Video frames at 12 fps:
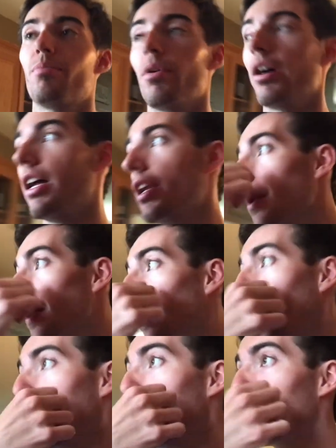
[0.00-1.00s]
but
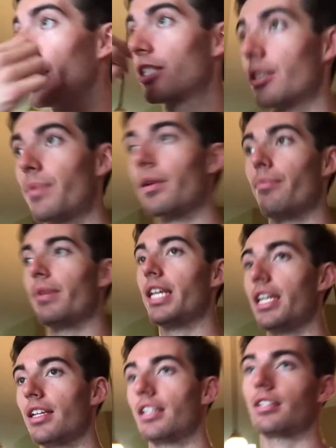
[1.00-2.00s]
either it's just been
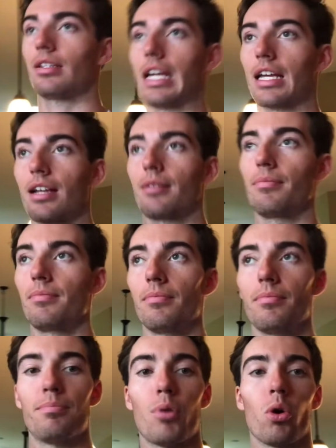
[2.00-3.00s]
me and like
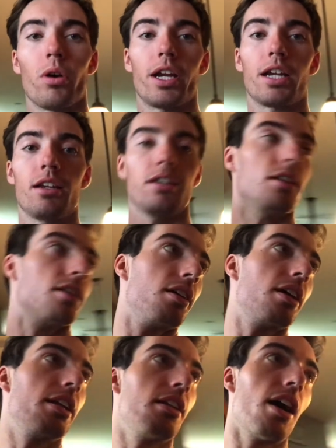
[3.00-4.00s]
boring
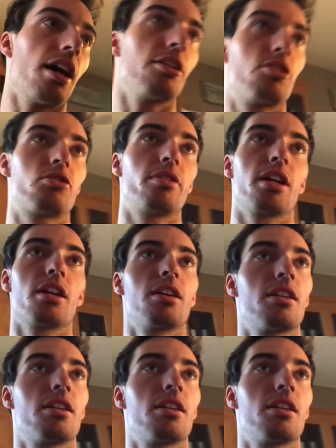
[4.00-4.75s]
and not interesting,